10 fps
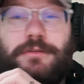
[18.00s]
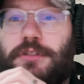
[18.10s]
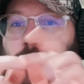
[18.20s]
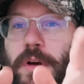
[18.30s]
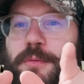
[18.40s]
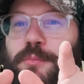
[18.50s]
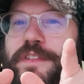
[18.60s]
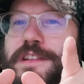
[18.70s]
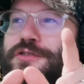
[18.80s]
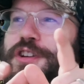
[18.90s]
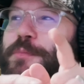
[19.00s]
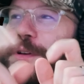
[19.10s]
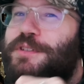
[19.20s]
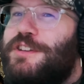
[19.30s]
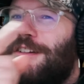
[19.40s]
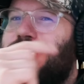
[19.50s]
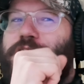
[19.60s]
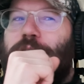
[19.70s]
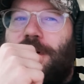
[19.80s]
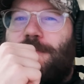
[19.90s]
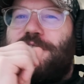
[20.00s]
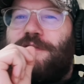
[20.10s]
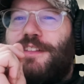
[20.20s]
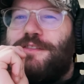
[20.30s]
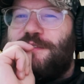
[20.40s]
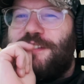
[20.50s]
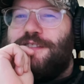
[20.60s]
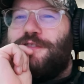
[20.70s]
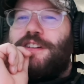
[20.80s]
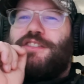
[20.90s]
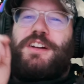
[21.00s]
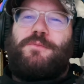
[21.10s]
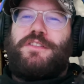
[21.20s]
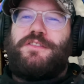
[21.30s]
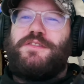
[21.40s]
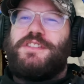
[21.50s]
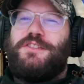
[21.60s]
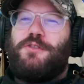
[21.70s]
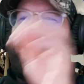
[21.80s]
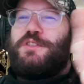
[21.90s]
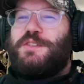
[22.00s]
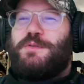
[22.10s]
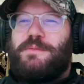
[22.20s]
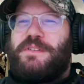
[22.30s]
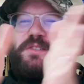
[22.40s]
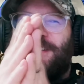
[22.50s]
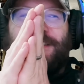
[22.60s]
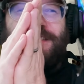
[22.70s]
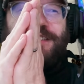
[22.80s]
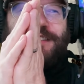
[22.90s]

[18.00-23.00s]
John Beckman, Professor John Beckman, Dr. John Beckman, the father of Sid, the transgenic mother of sin, your hostess with the mostest.